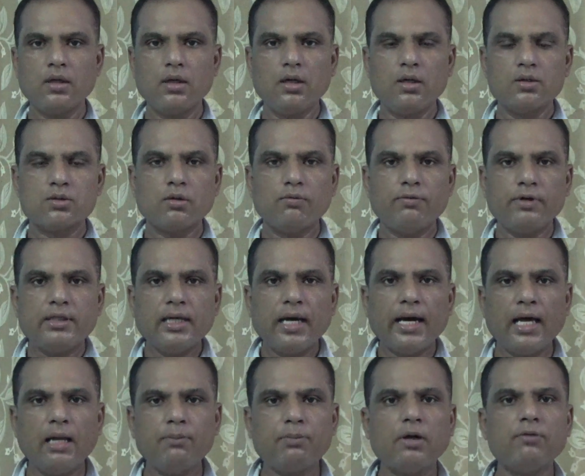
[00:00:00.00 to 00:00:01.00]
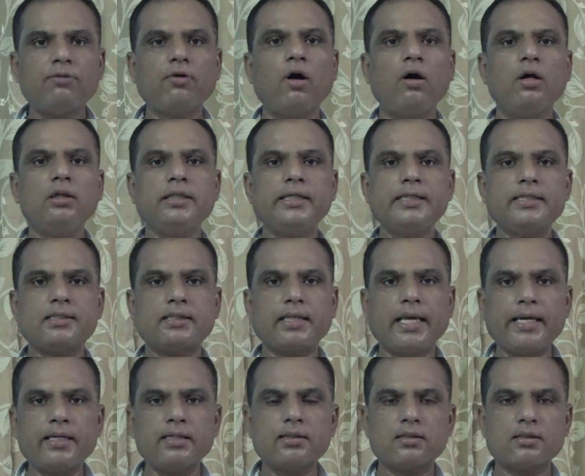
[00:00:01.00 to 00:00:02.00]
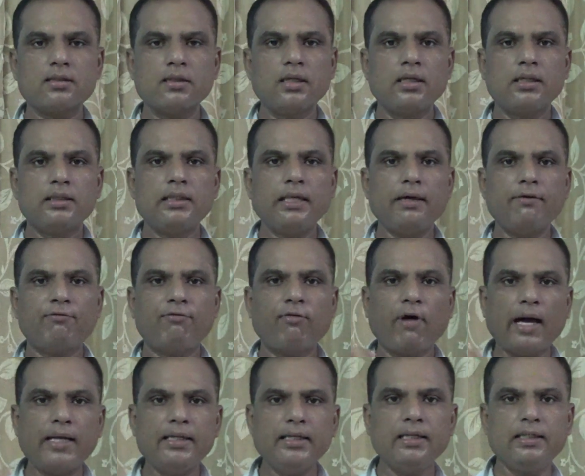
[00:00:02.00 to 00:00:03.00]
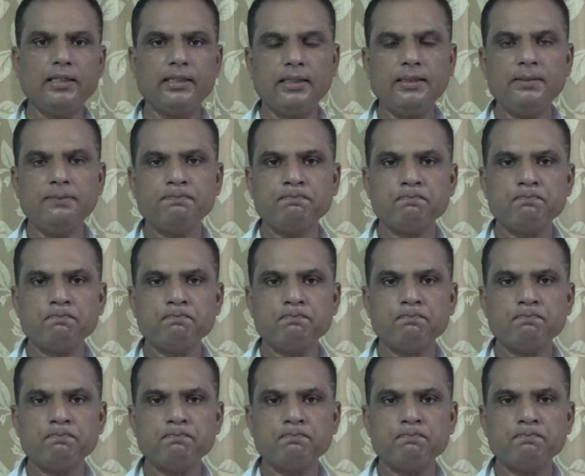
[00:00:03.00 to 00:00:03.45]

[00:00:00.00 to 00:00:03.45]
So with the help of all these things, they finally